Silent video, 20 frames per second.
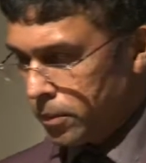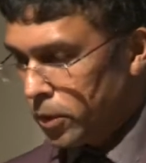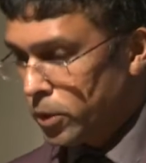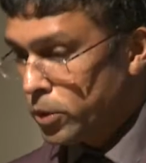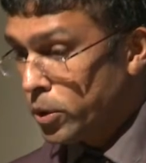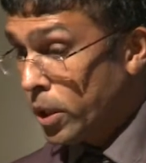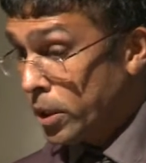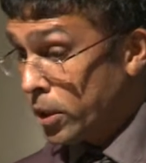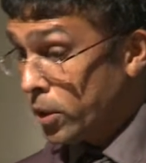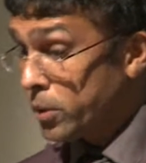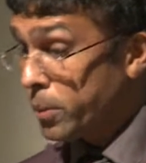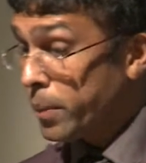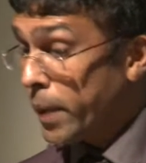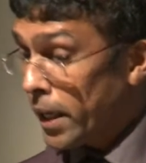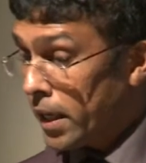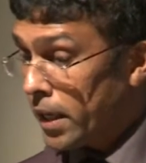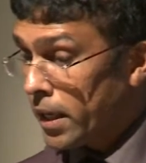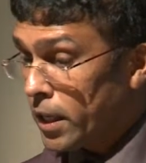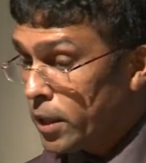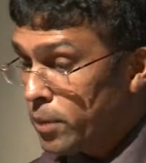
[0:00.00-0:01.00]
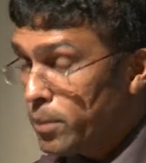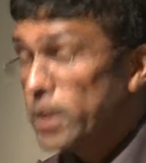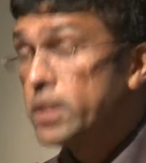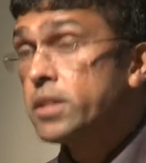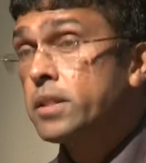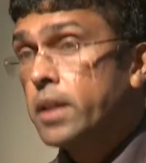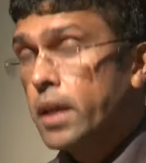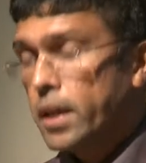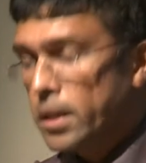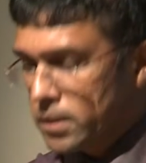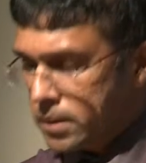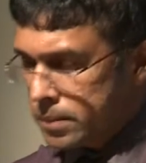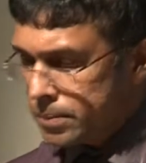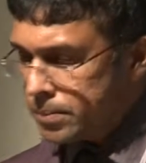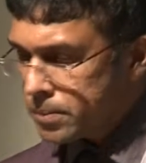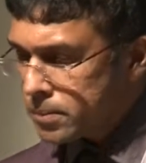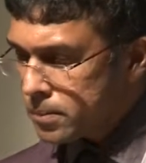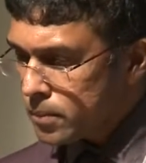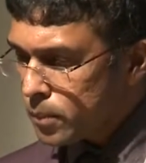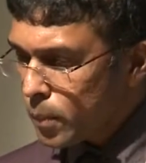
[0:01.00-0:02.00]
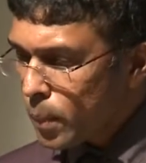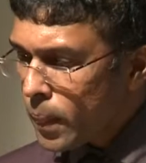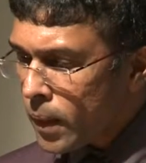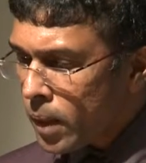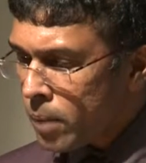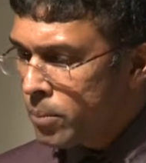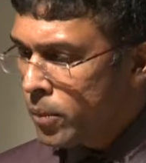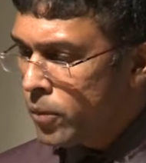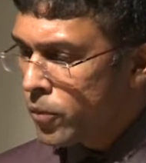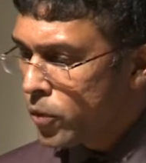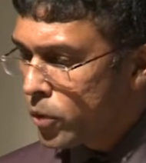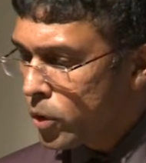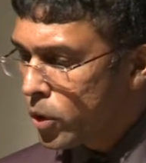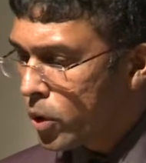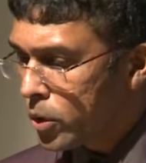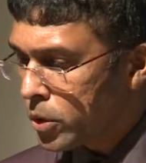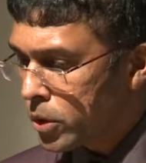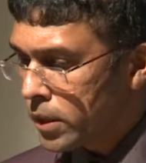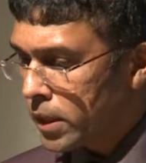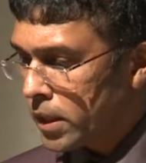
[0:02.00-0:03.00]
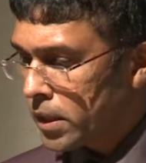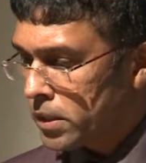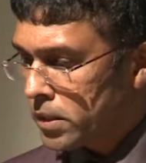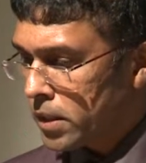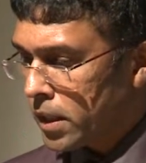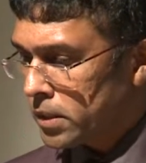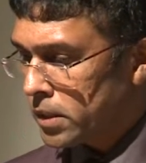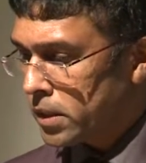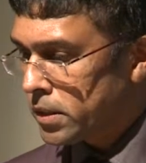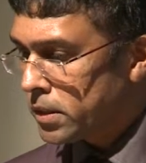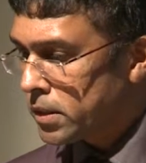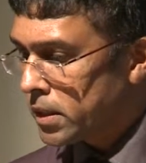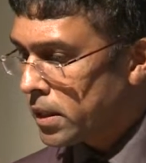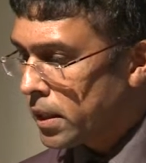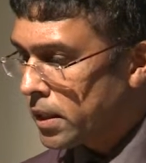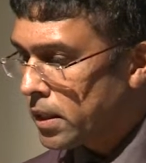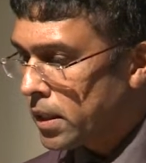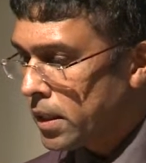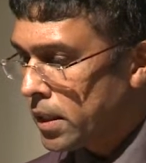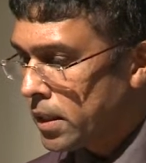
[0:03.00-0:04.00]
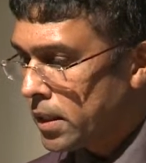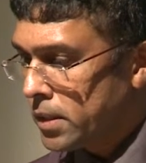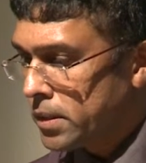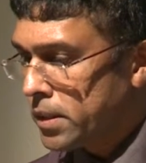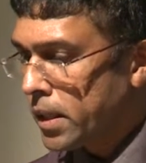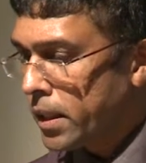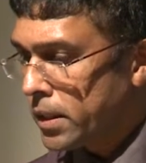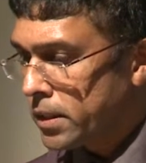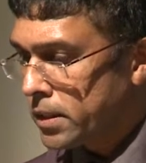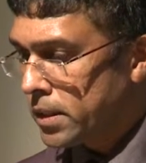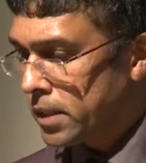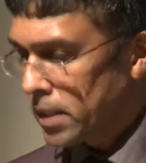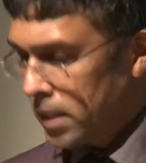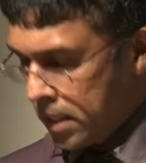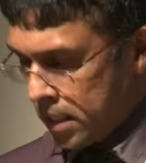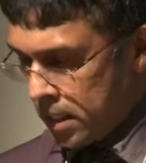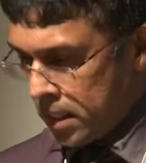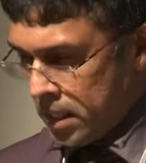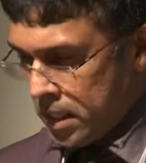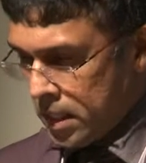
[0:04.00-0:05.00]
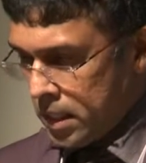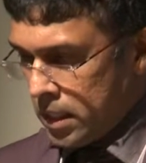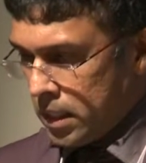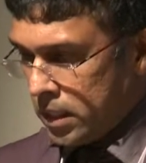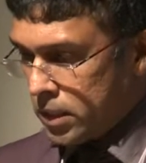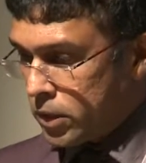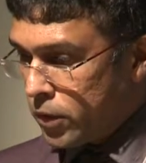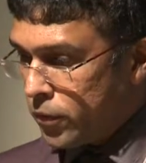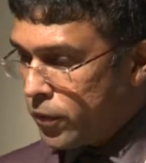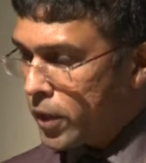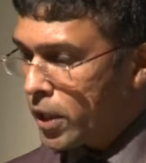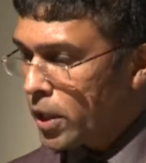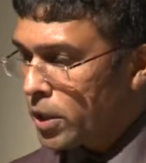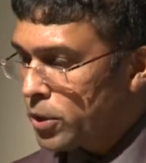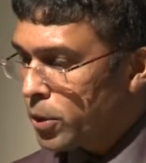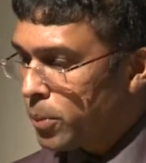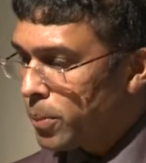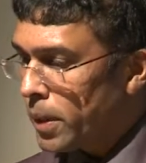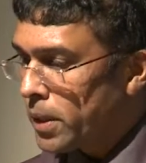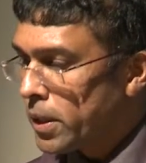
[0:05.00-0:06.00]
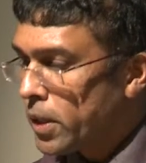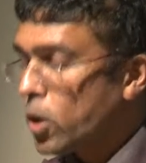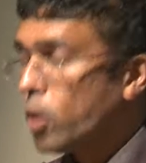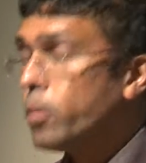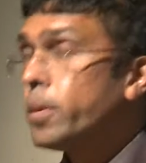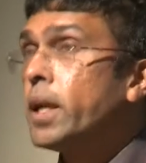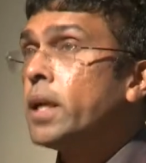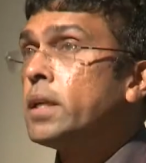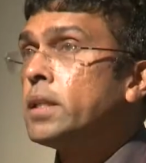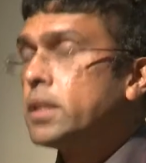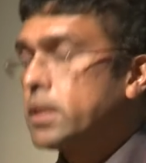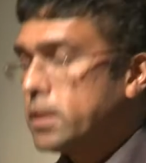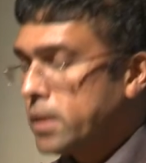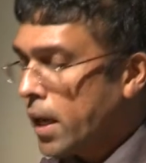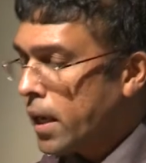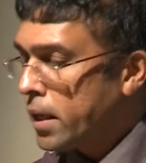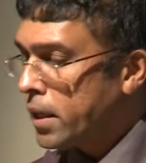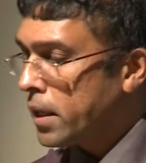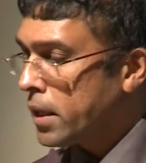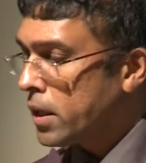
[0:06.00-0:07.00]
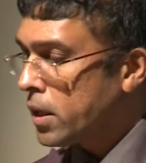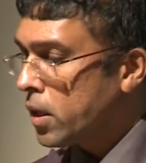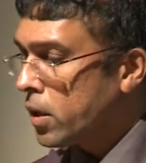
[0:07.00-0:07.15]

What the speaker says: you are not making any mistakes before you go to the construction site. It's difficult to build a common understanding